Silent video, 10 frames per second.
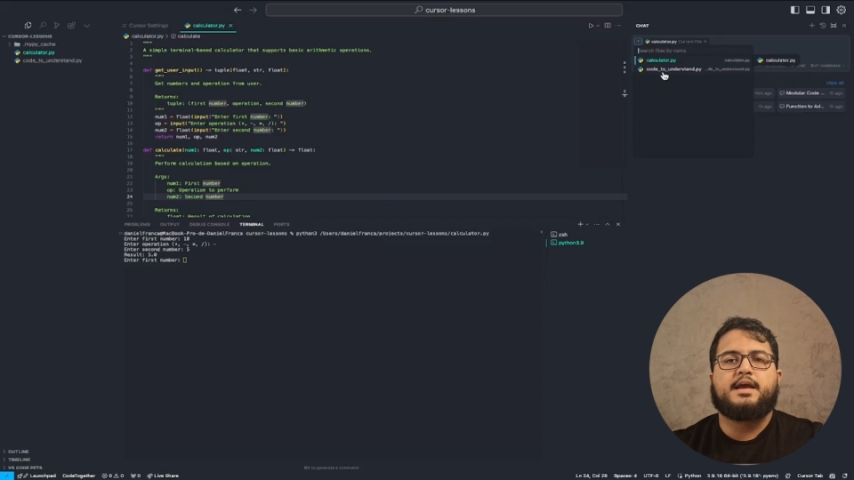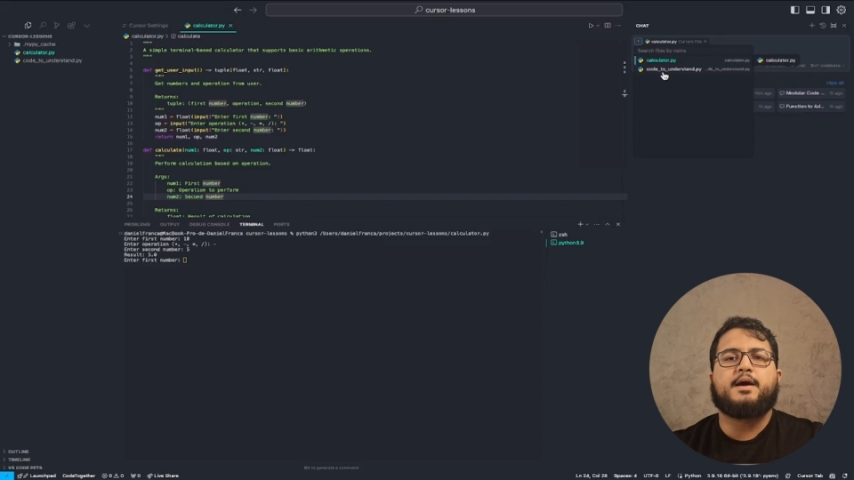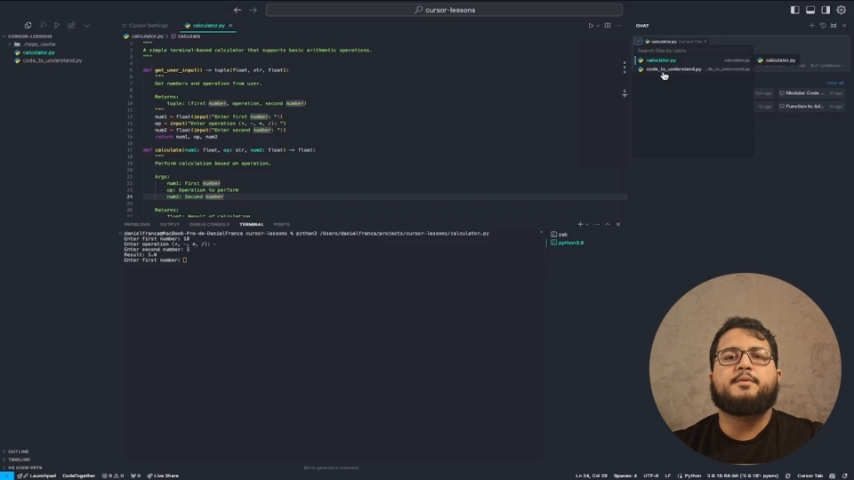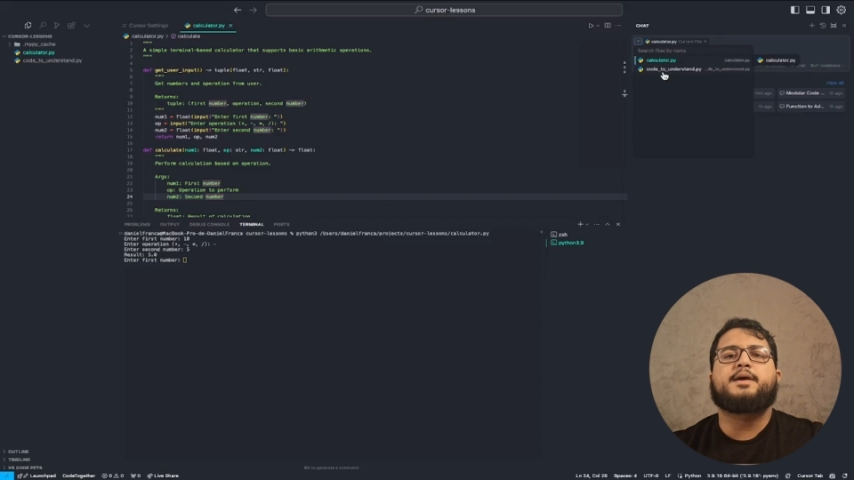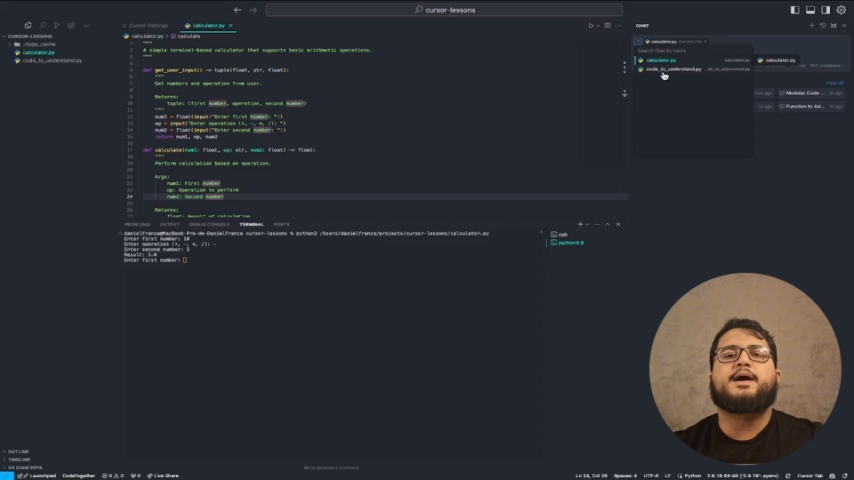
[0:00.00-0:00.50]

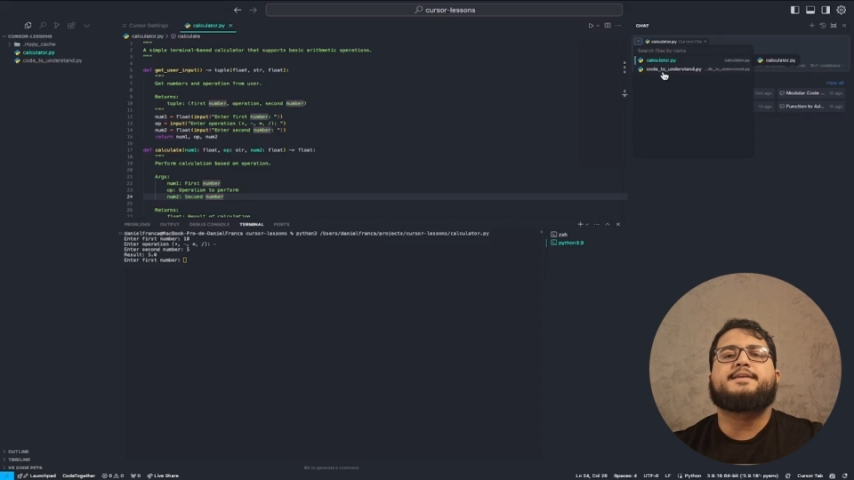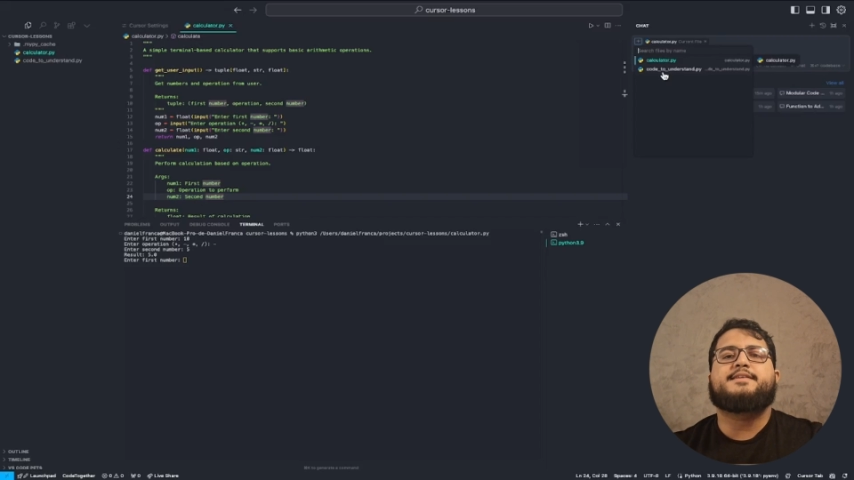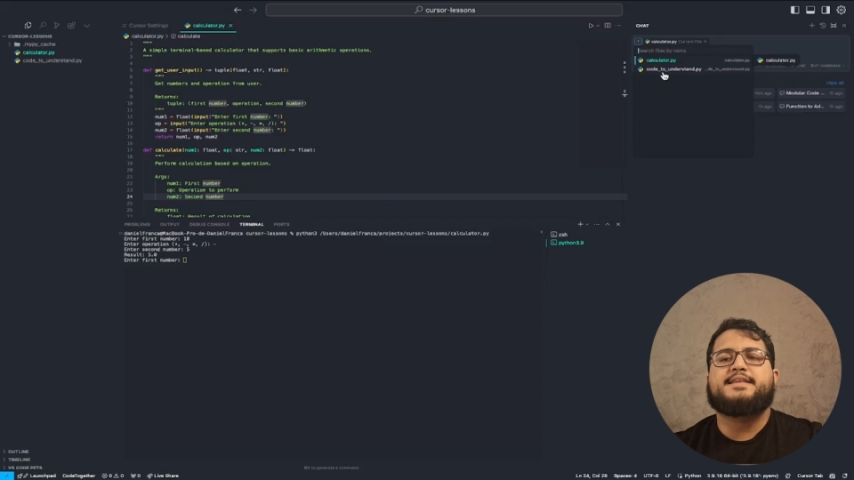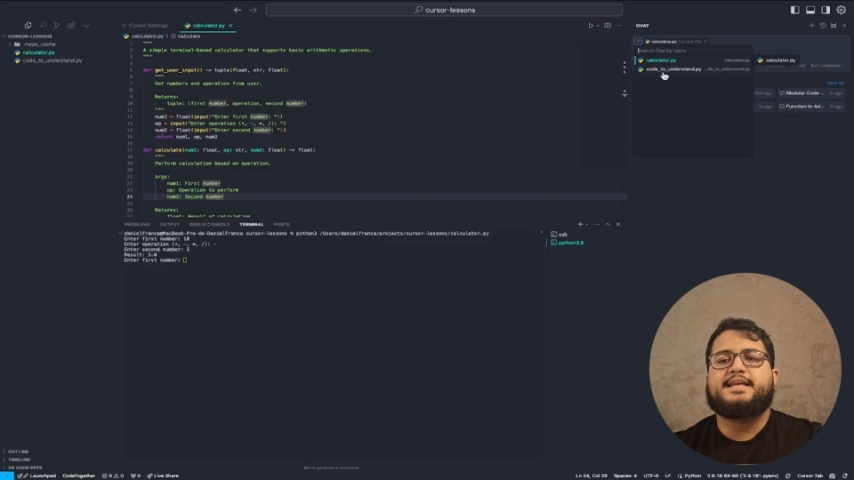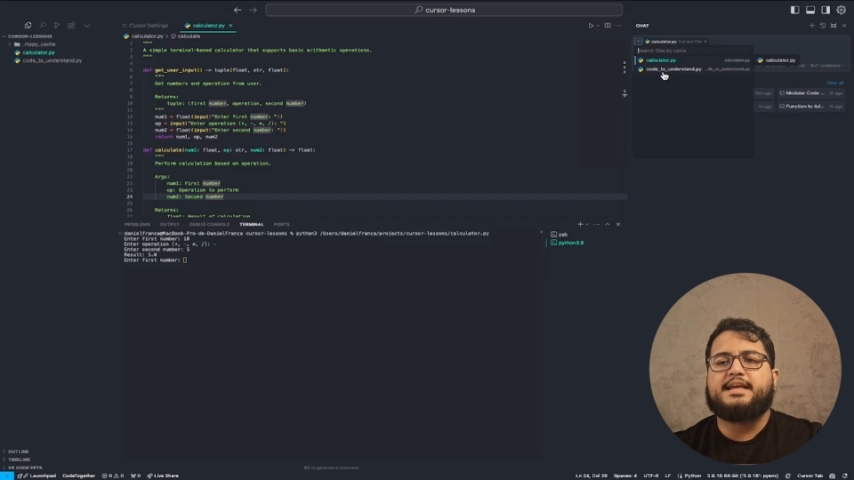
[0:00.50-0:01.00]
I will ask
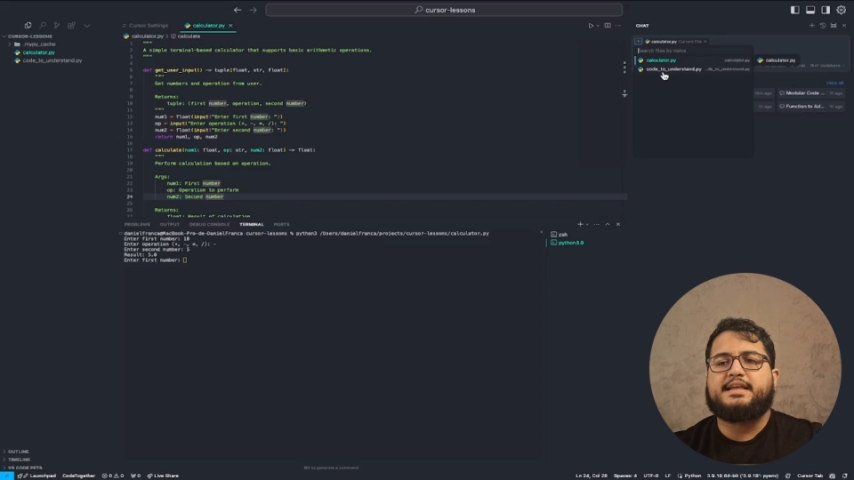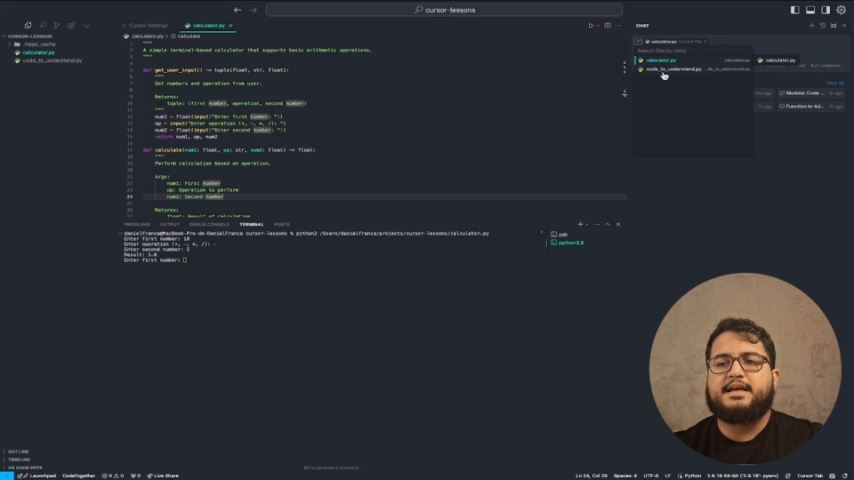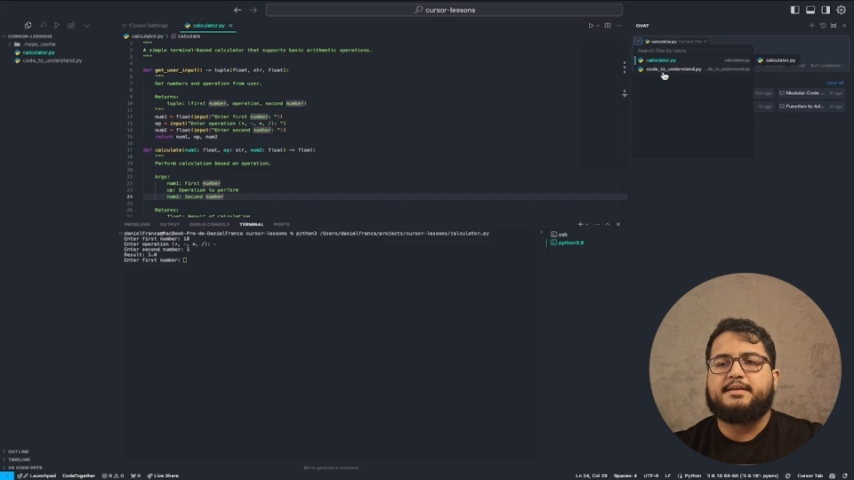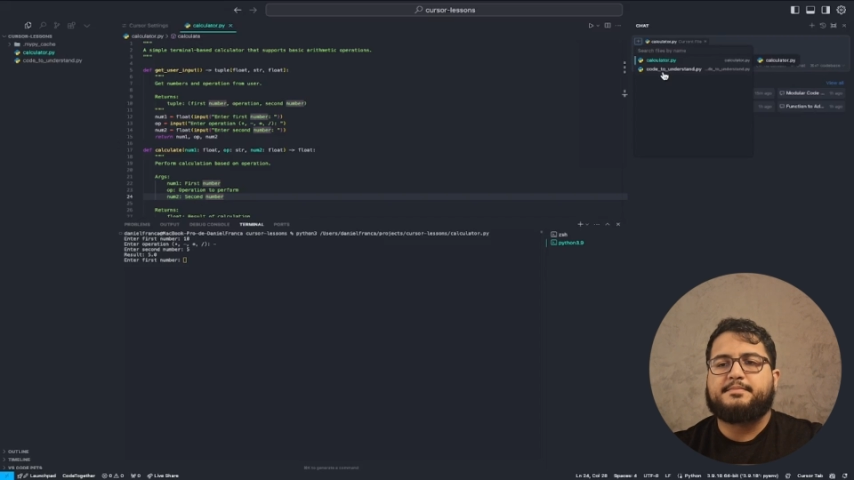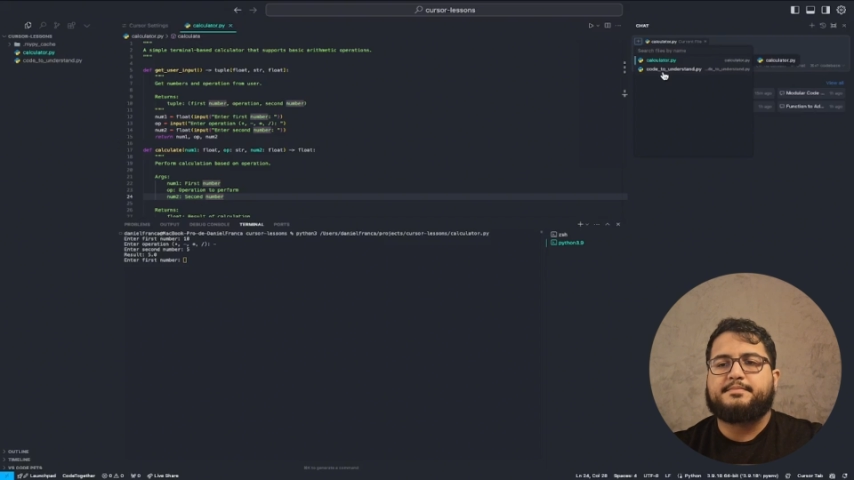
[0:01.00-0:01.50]
the
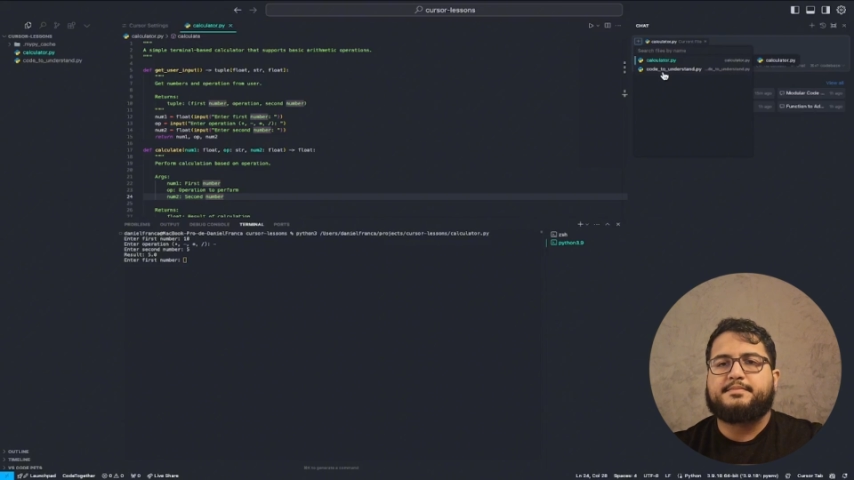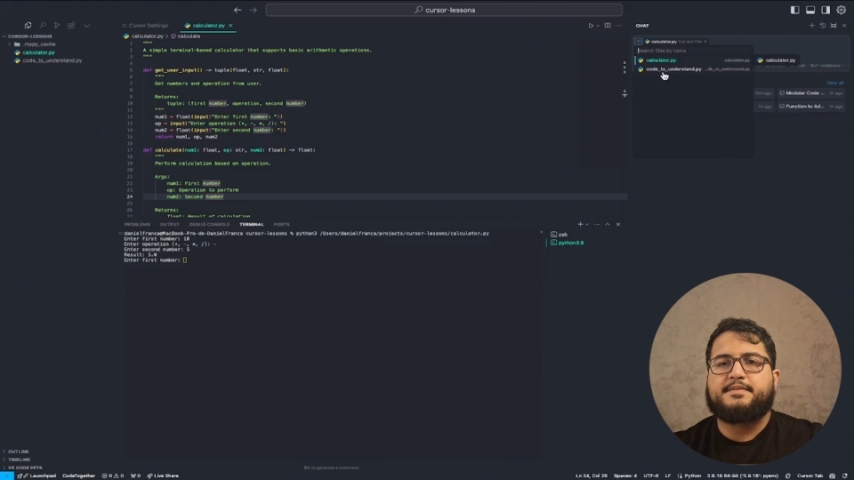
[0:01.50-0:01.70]
LLM